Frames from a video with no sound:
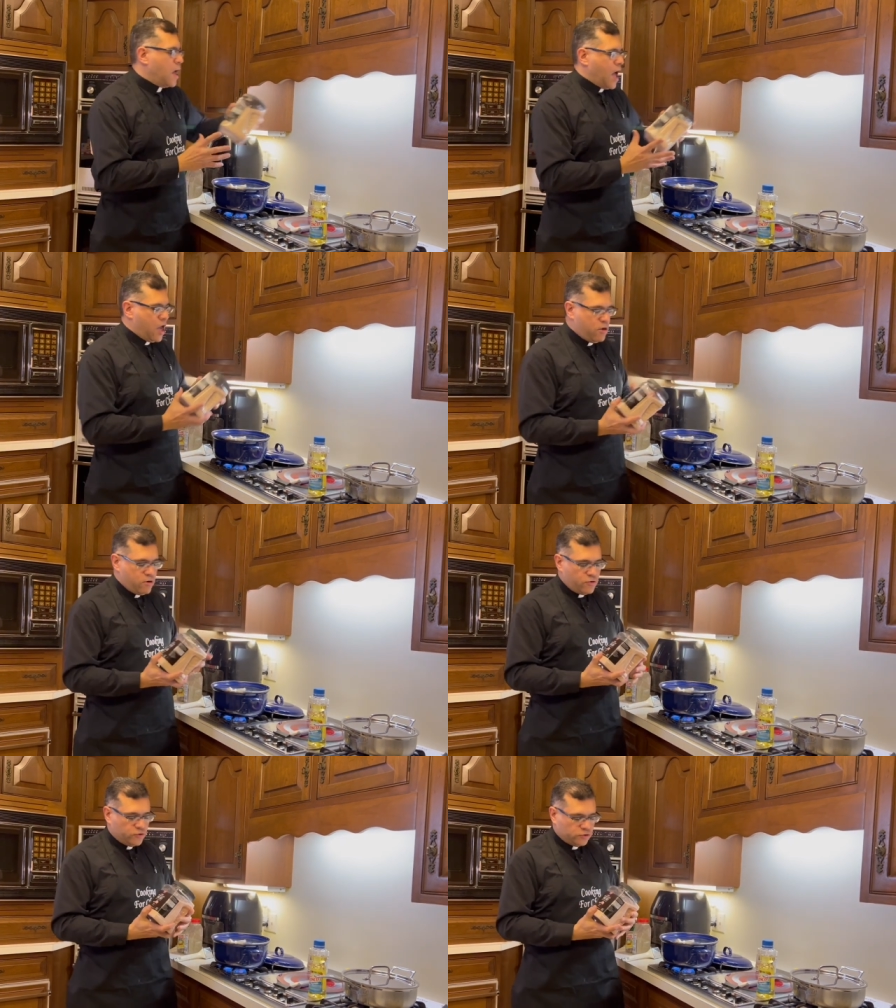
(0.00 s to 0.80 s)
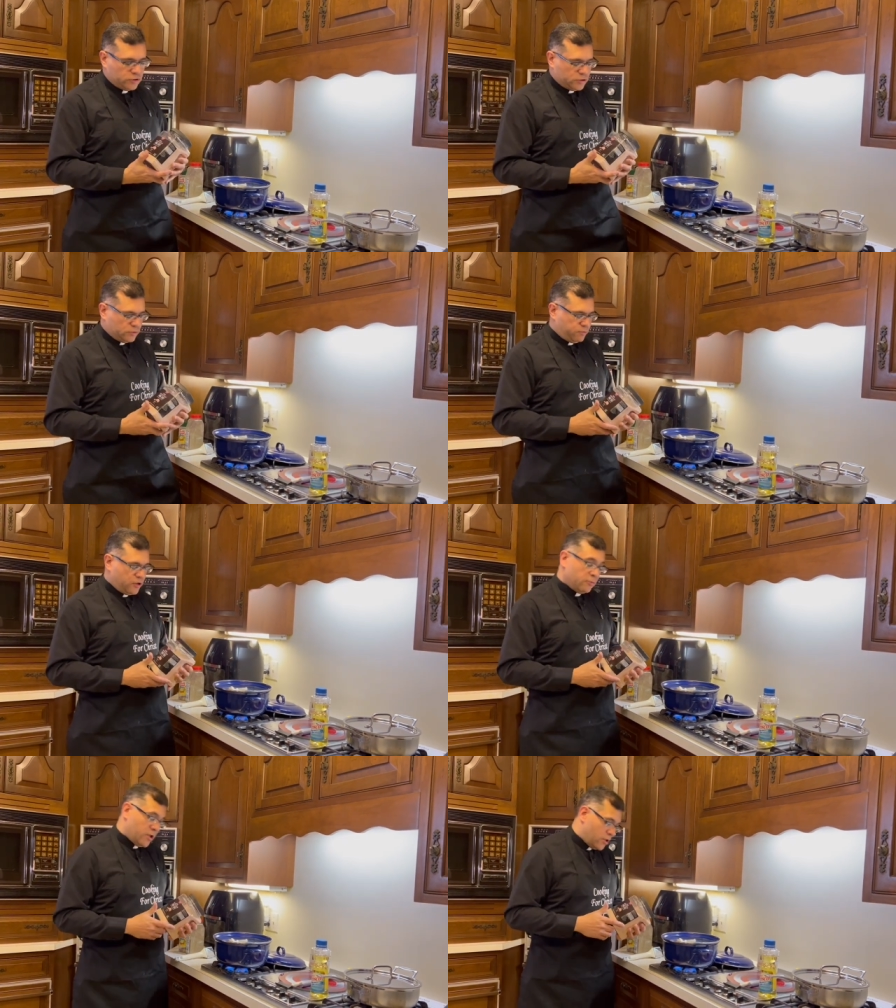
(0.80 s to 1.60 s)
I use,
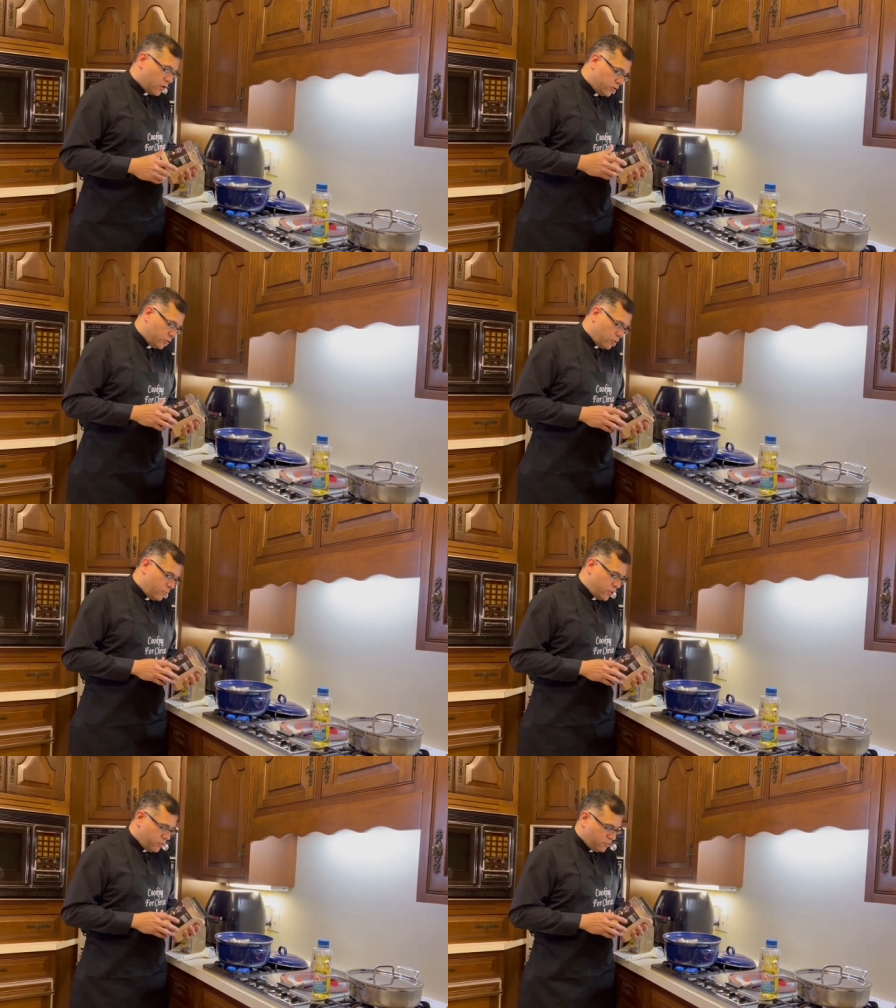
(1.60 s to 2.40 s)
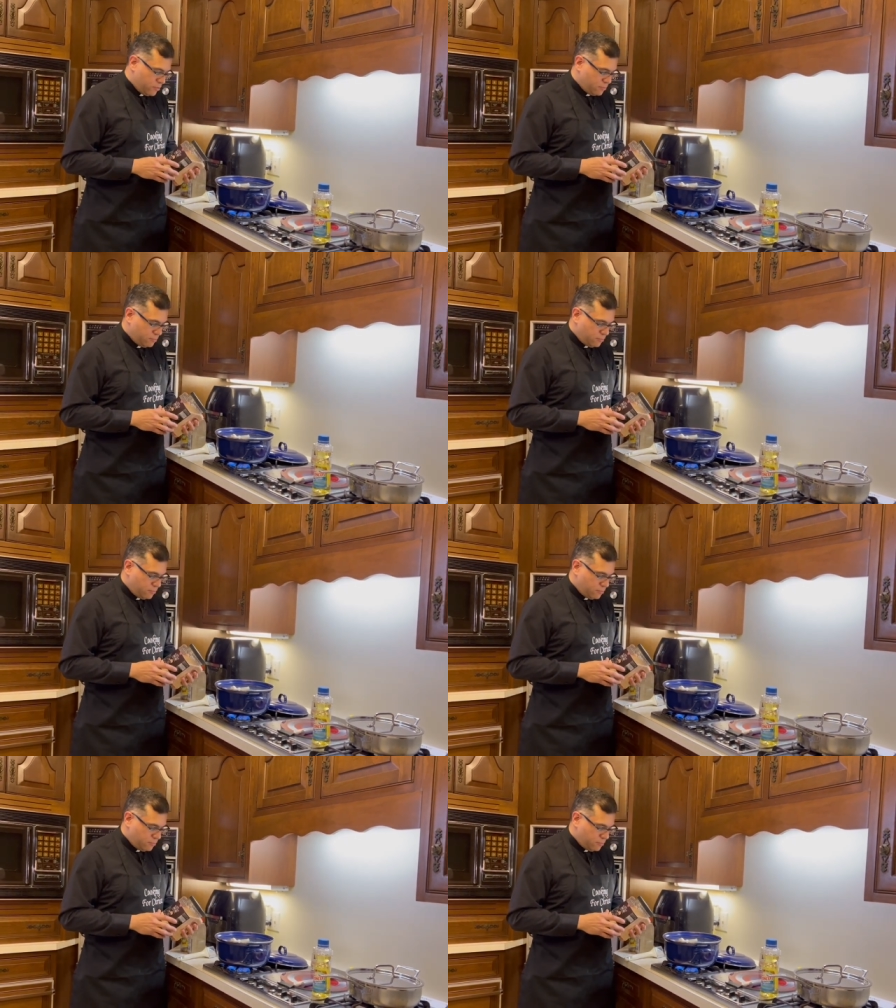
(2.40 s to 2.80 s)
because my doctor told me the